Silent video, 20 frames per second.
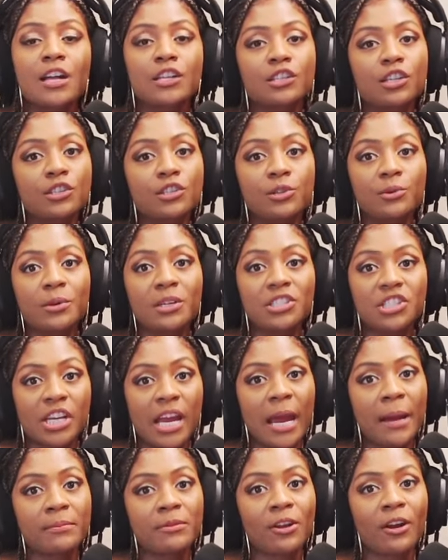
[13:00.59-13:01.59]
to do a
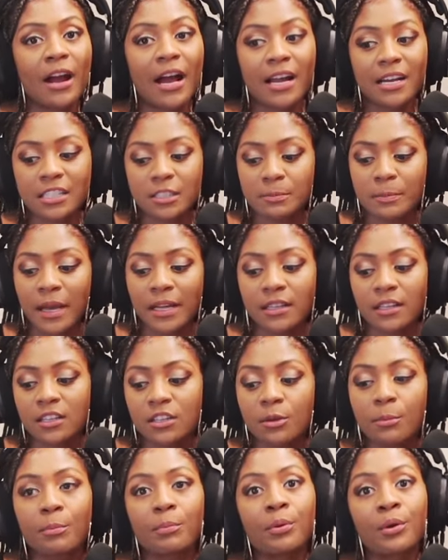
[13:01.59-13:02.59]
chapter i
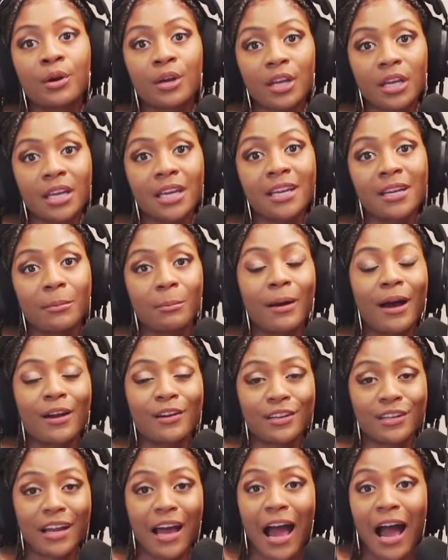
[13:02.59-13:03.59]
expected to put in
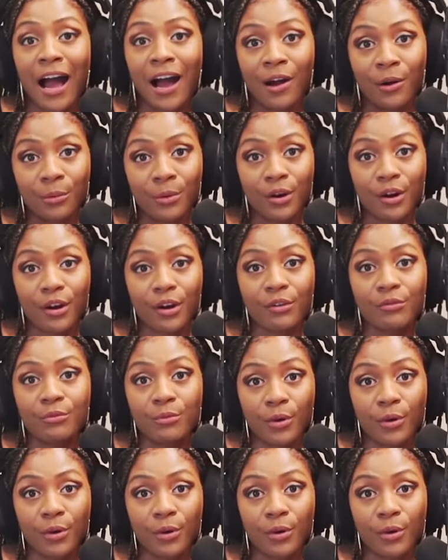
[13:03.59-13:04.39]
about an hour of